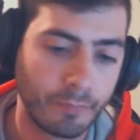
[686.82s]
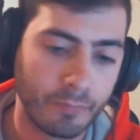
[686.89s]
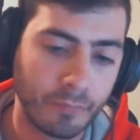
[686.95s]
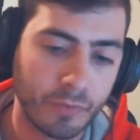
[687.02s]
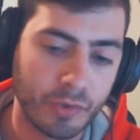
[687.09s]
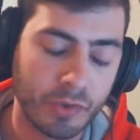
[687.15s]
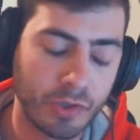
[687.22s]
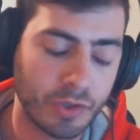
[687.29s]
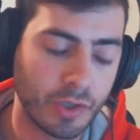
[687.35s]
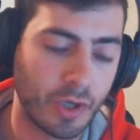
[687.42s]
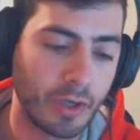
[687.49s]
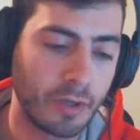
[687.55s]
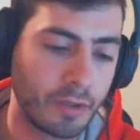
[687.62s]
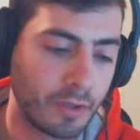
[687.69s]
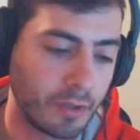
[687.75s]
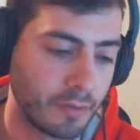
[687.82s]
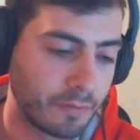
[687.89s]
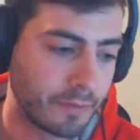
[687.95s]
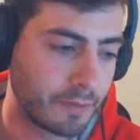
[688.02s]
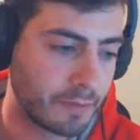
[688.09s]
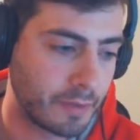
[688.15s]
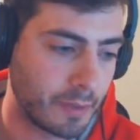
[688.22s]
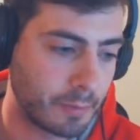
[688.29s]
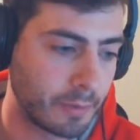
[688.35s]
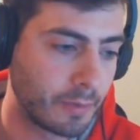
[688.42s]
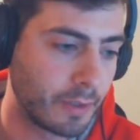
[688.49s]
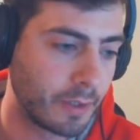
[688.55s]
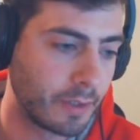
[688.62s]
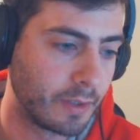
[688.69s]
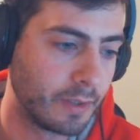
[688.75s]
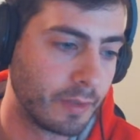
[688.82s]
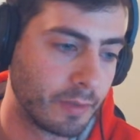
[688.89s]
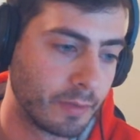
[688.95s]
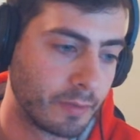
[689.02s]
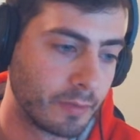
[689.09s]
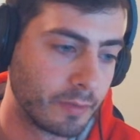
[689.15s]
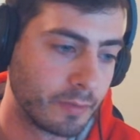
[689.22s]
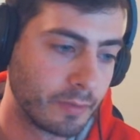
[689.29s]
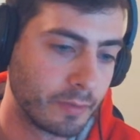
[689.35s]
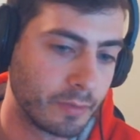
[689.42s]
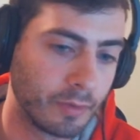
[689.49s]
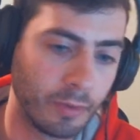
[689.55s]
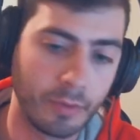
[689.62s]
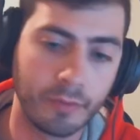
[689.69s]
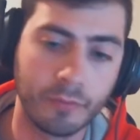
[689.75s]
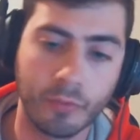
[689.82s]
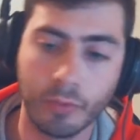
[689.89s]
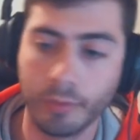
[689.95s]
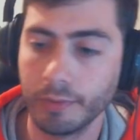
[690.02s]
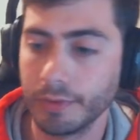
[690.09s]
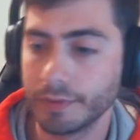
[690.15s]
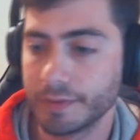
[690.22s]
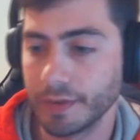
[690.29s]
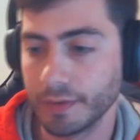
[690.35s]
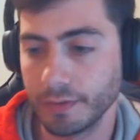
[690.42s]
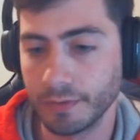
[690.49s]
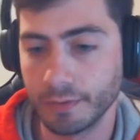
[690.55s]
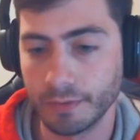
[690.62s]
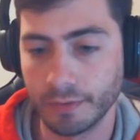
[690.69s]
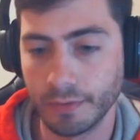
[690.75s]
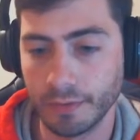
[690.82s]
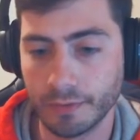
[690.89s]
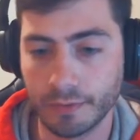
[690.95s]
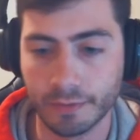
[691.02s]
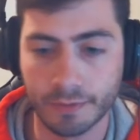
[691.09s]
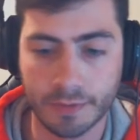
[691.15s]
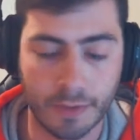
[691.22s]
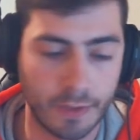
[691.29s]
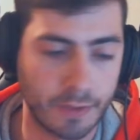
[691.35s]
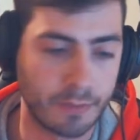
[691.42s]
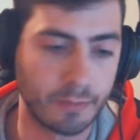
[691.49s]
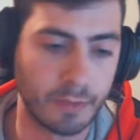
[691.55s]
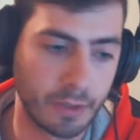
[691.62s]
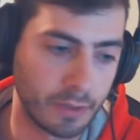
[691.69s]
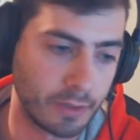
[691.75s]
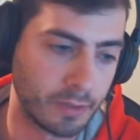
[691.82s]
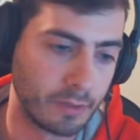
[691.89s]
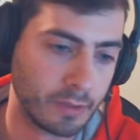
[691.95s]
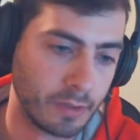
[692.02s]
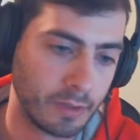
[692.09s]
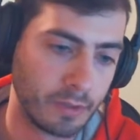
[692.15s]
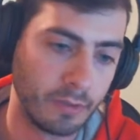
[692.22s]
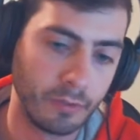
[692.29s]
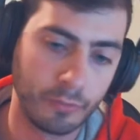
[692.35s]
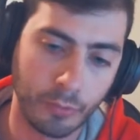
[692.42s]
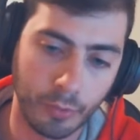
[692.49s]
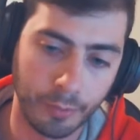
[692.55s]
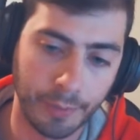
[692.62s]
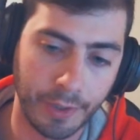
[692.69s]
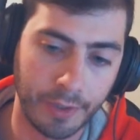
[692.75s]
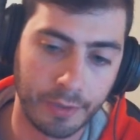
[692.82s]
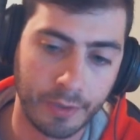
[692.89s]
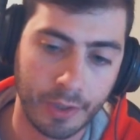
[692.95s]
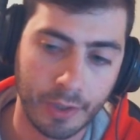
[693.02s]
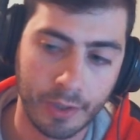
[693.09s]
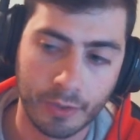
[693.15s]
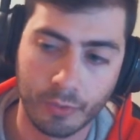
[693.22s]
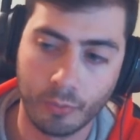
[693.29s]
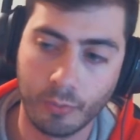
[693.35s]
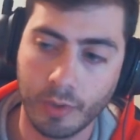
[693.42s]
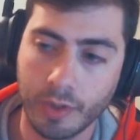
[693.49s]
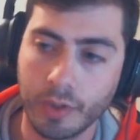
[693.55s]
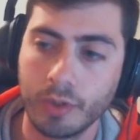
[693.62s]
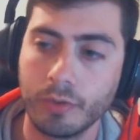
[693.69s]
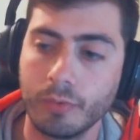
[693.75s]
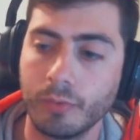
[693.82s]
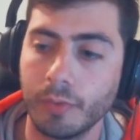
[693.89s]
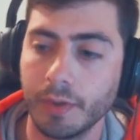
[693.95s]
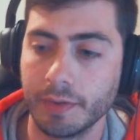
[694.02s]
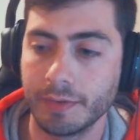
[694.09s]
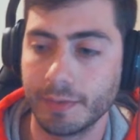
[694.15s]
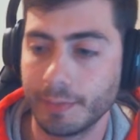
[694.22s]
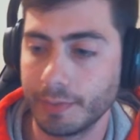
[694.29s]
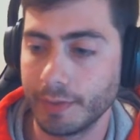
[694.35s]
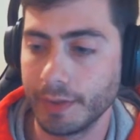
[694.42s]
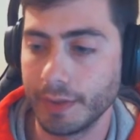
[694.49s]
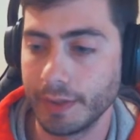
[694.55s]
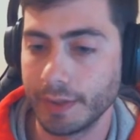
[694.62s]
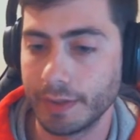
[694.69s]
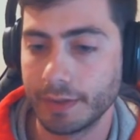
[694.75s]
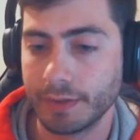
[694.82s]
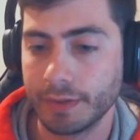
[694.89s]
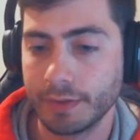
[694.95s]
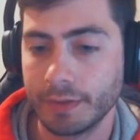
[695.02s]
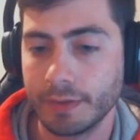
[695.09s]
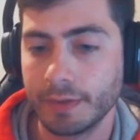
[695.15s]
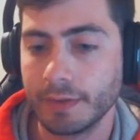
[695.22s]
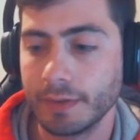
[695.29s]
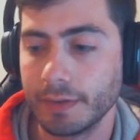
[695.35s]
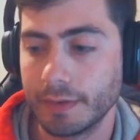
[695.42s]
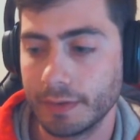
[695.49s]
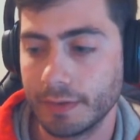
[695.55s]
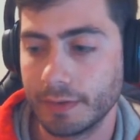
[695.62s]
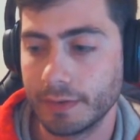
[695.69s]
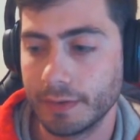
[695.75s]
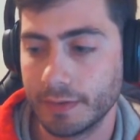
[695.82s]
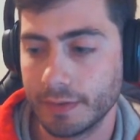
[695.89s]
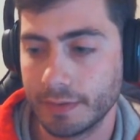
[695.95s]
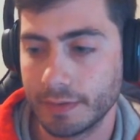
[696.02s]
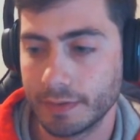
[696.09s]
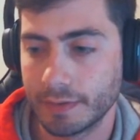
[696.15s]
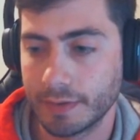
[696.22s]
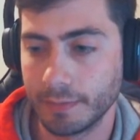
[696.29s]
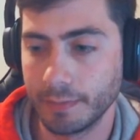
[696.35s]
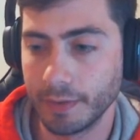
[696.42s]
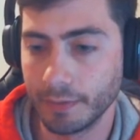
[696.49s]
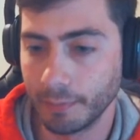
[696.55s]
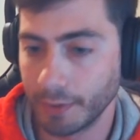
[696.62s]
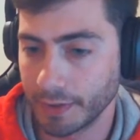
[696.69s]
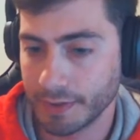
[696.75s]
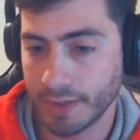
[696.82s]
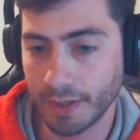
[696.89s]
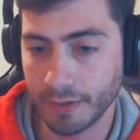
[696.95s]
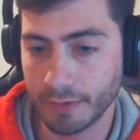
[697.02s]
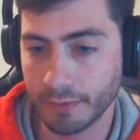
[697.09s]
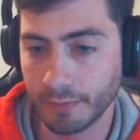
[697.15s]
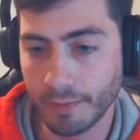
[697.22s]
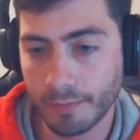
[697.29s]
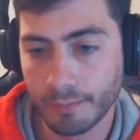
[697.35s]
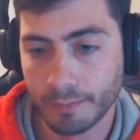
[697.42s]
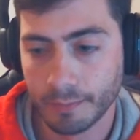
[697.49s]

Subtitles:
Just off the top of your head, going forward, let's say you're going to locals next weekend, new format, what do you want to play to be the best deck in the room?